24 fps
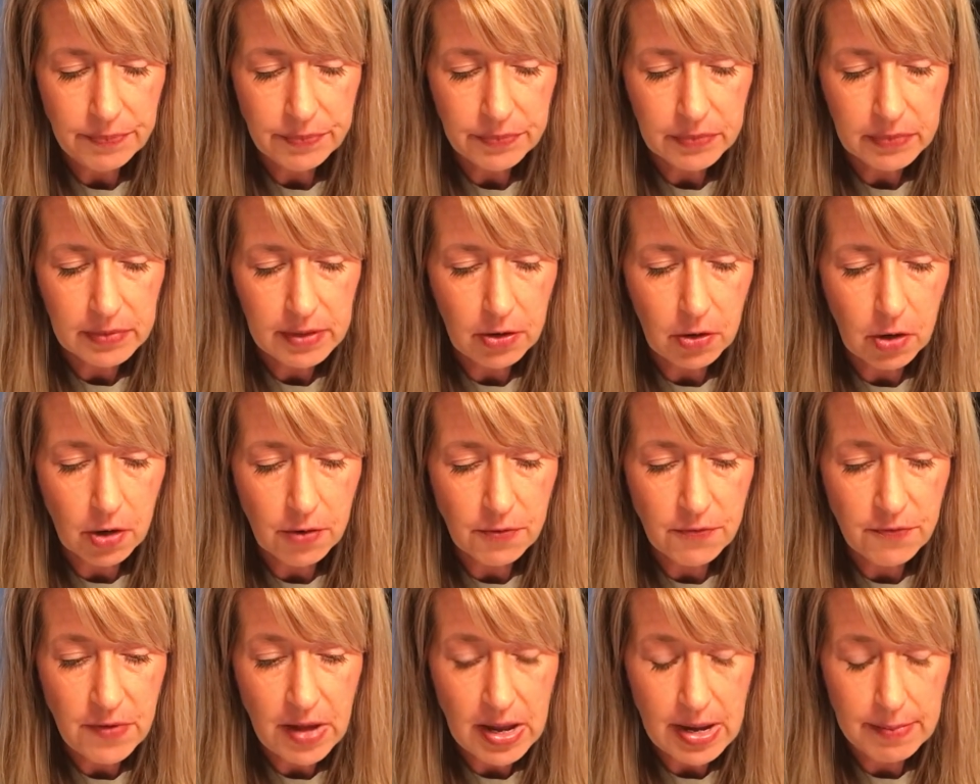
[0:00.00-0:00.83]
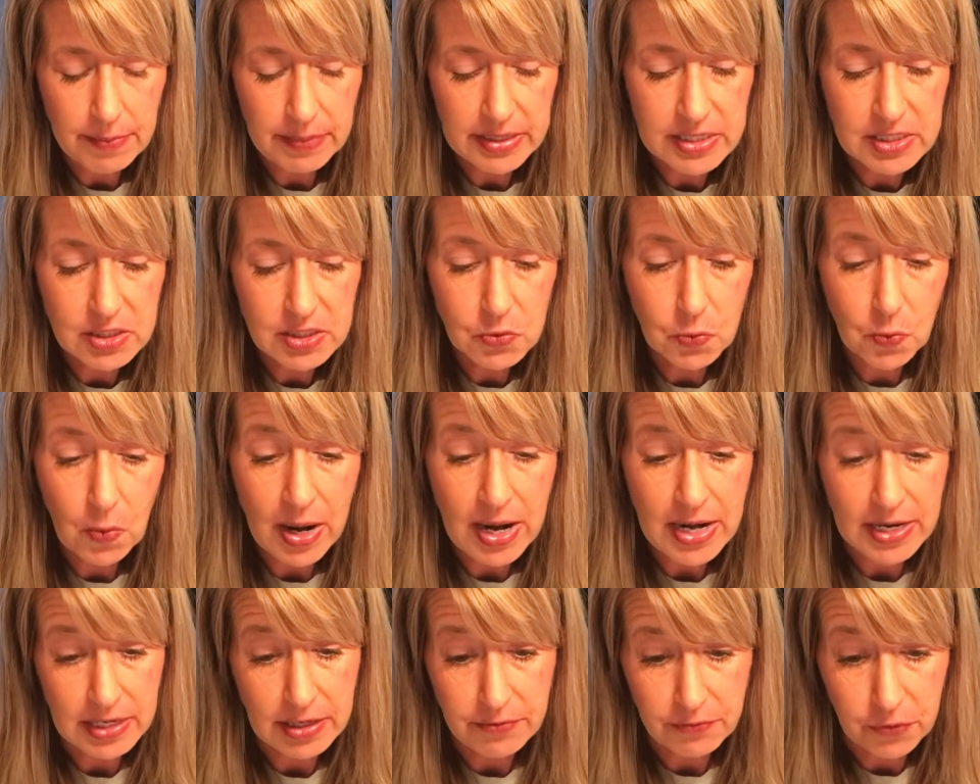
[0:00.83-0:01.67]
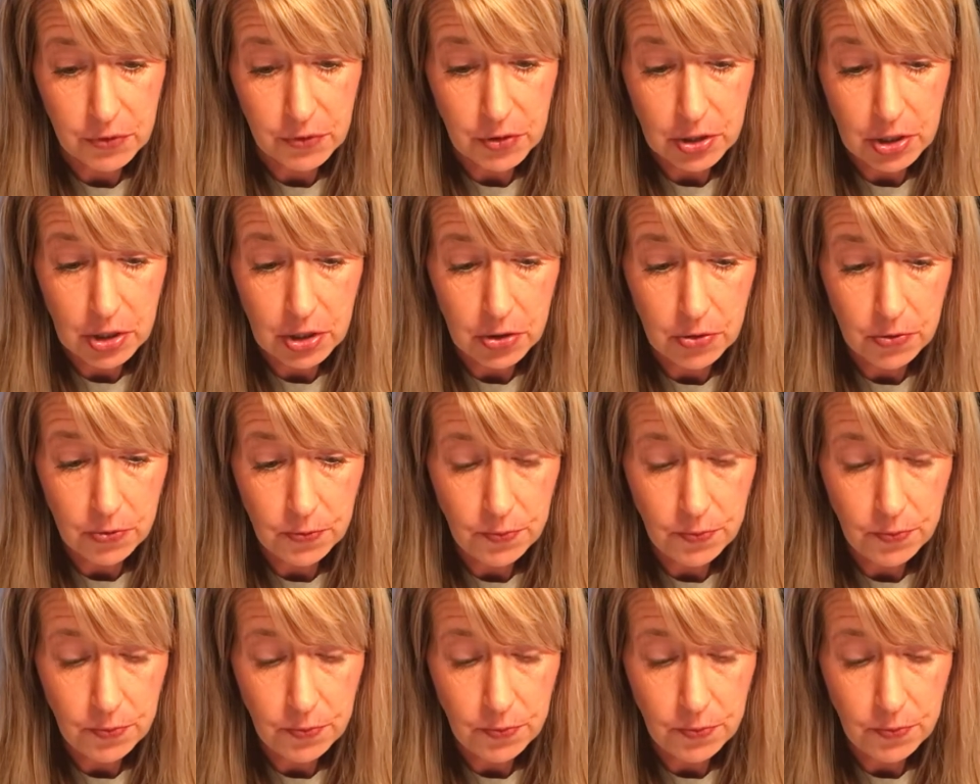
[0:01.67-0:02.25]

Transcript: There are families waiting for you."